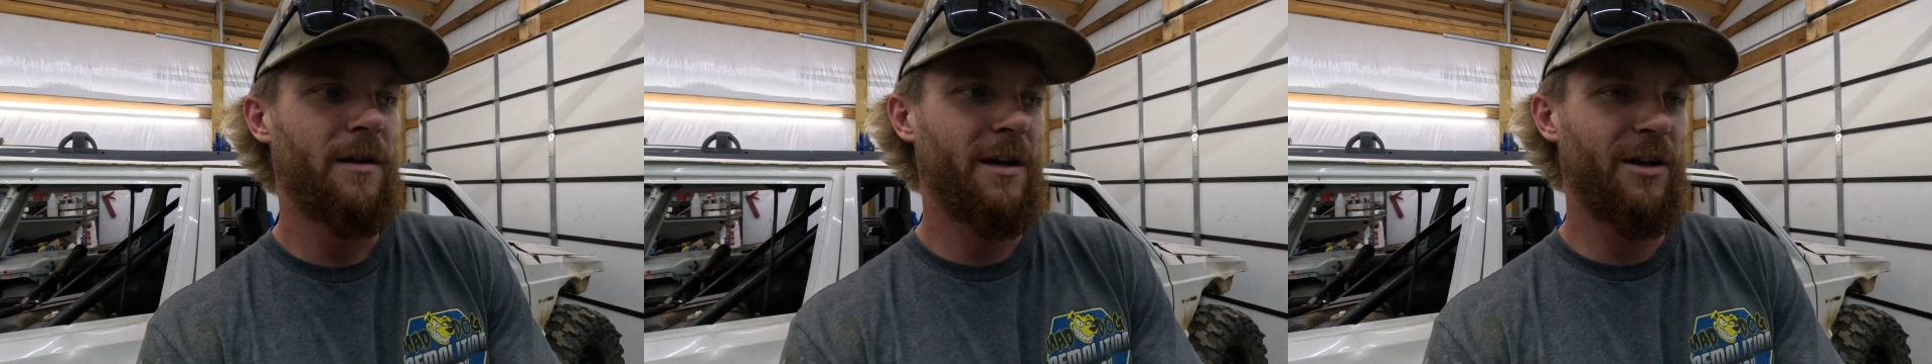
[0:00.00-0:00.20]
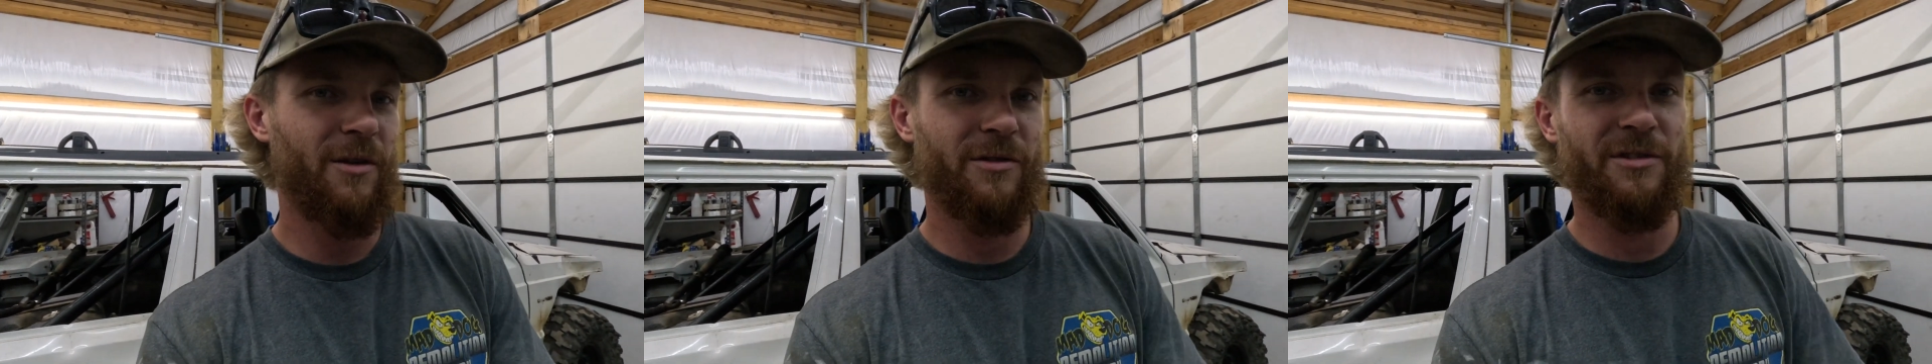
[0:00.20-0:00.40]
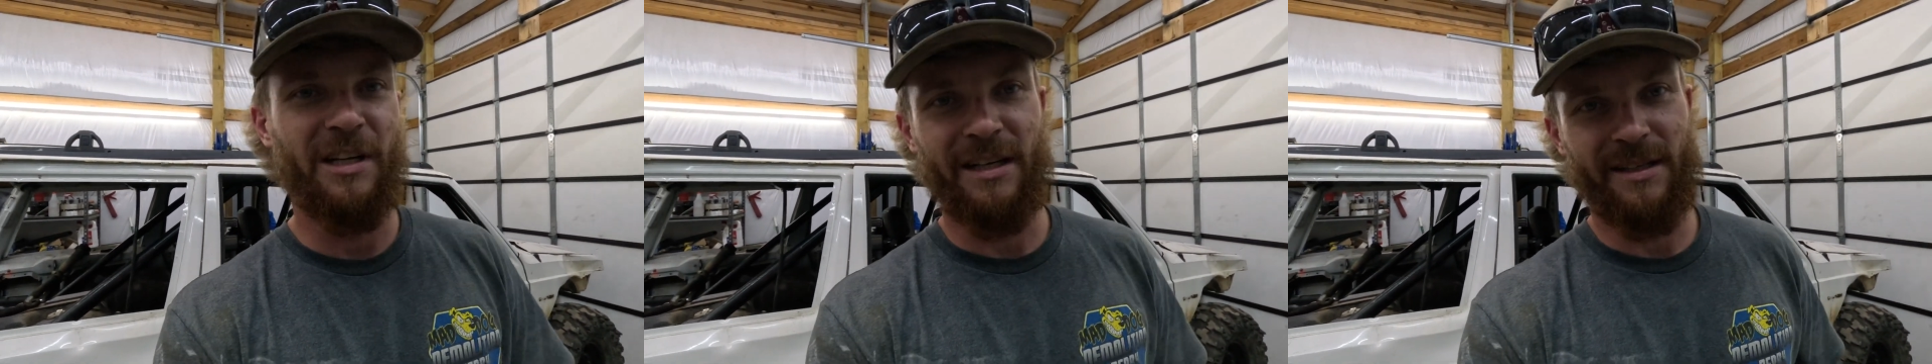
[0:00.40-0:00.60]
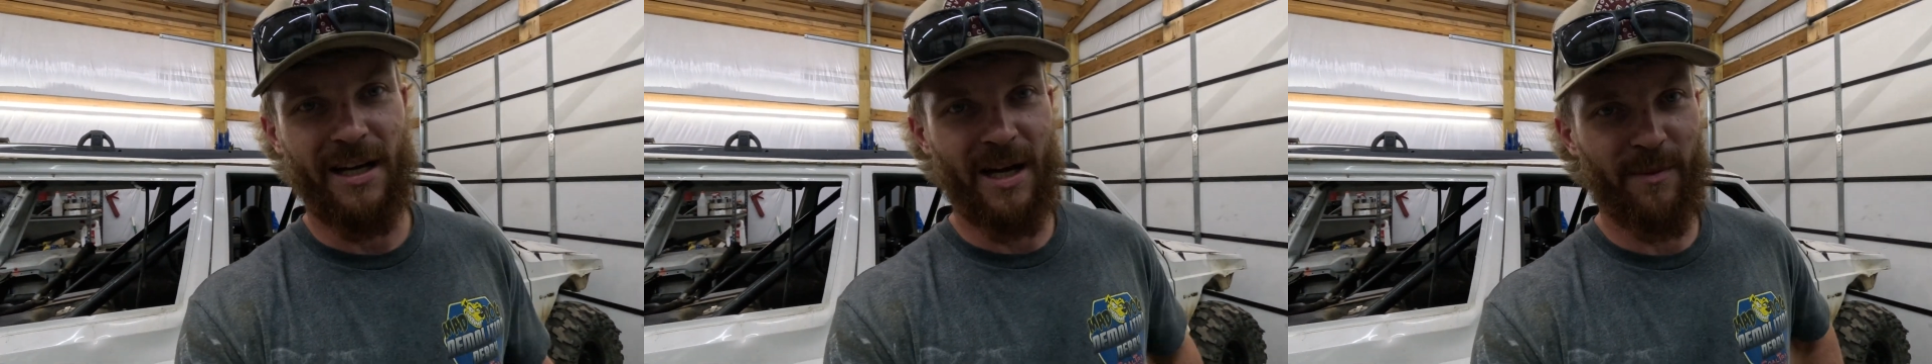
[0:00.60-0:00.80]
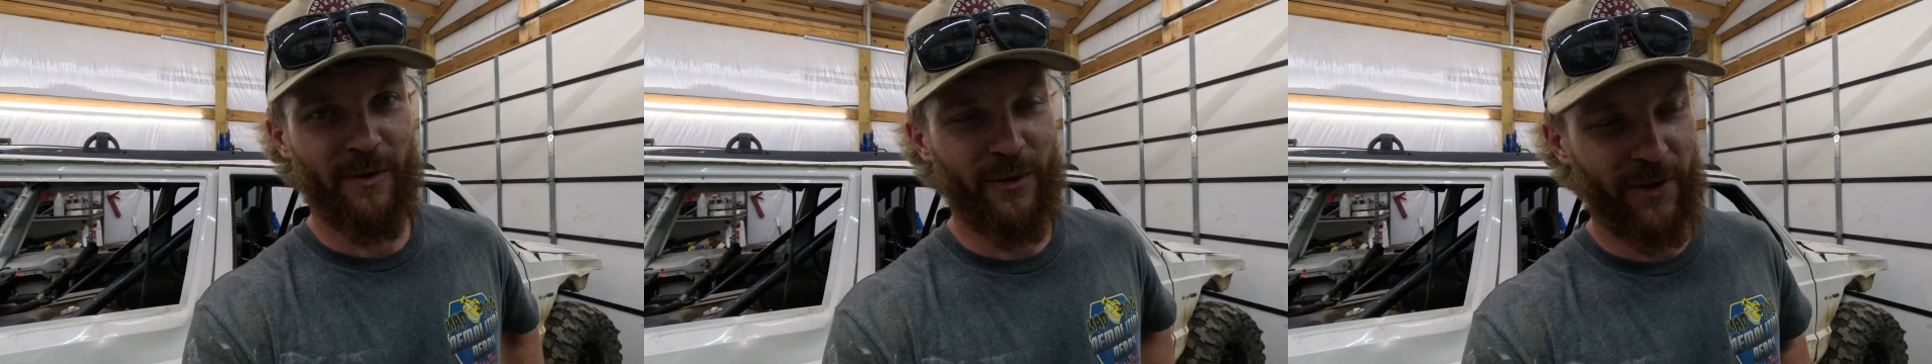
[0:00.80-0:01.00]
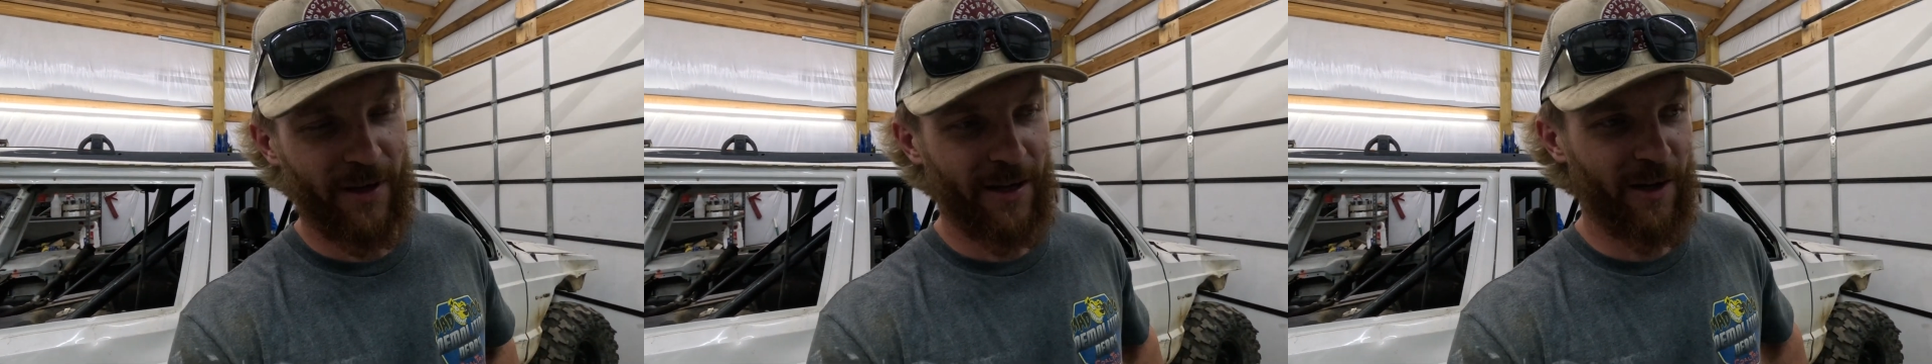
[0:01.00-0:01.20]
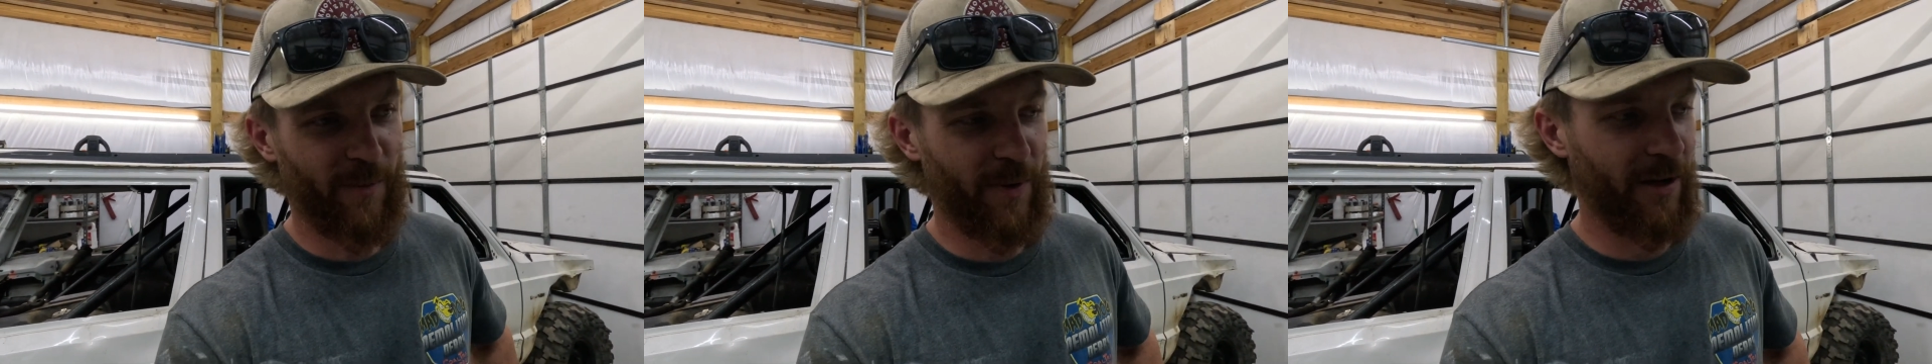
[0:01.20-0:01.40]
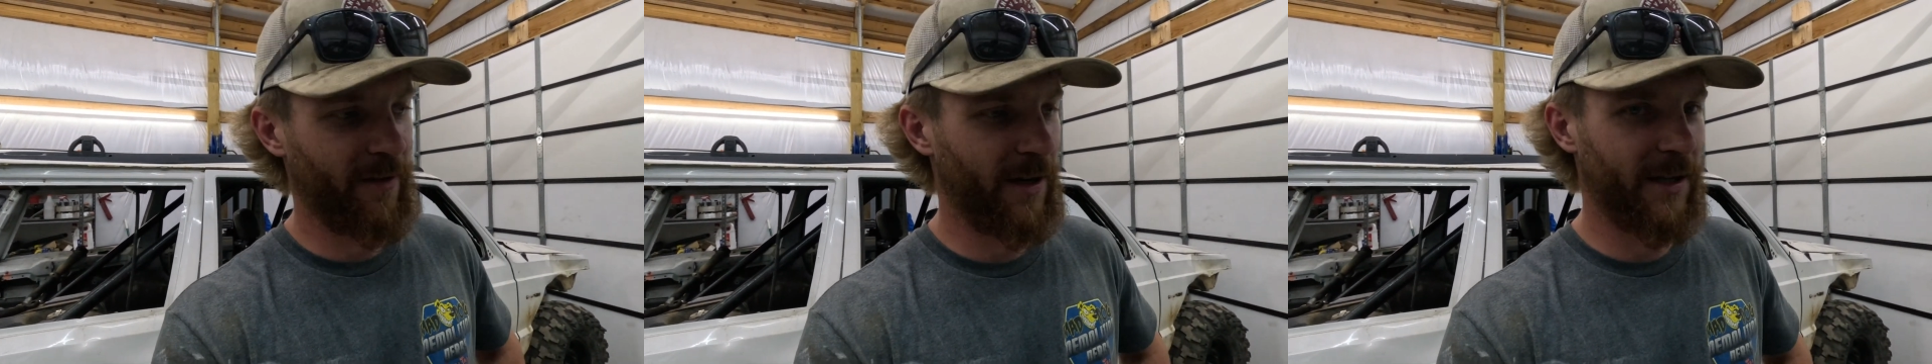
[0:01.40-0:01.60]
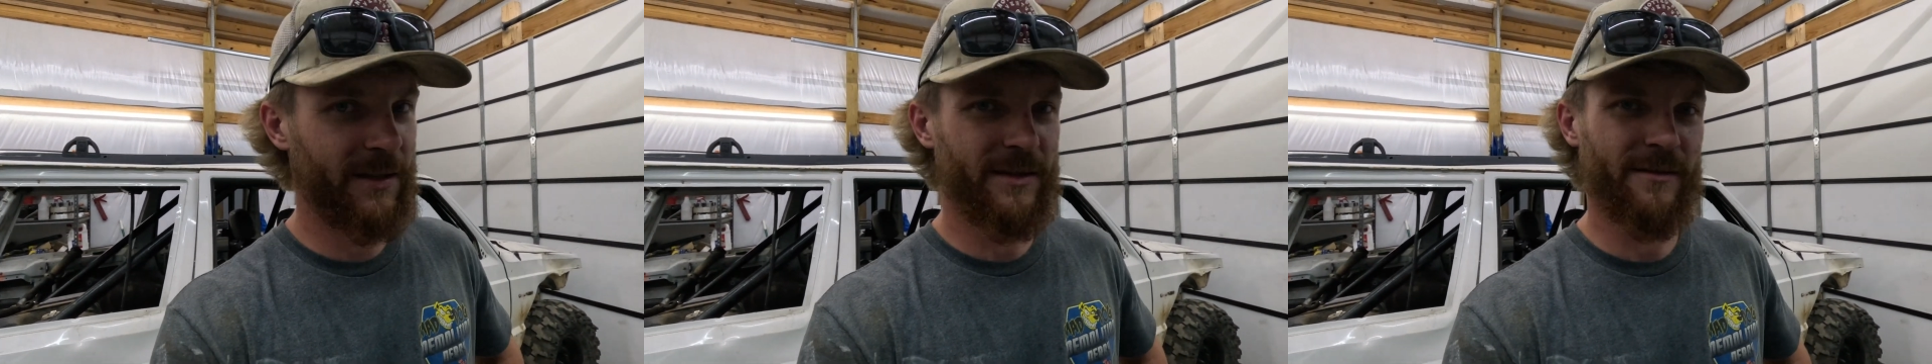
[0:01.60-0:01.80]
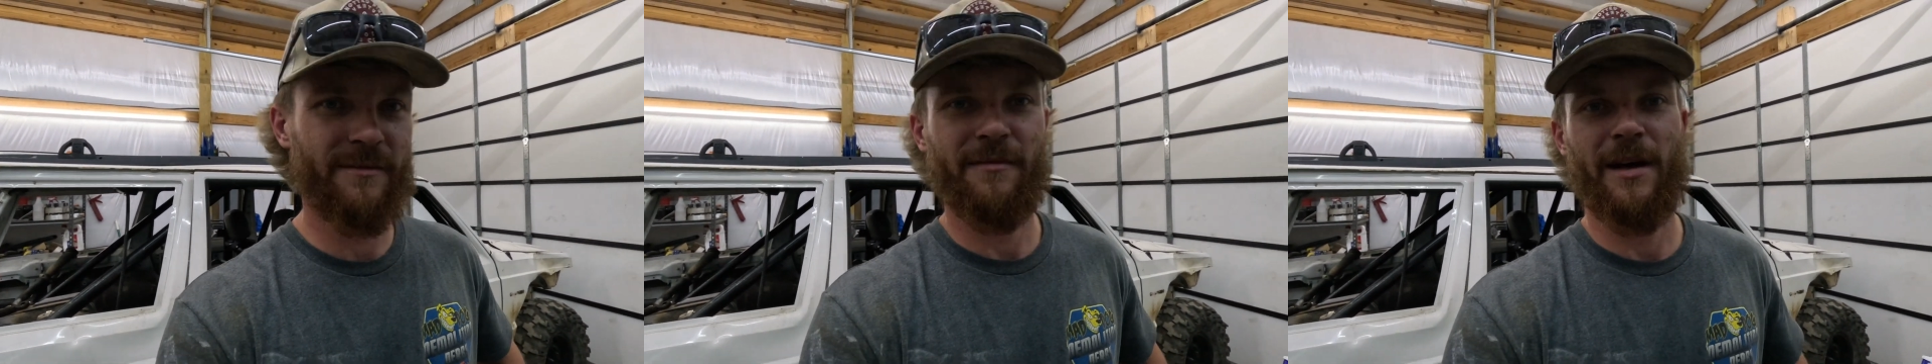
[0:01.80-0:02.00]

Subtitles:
get a little seat time before the ALP race,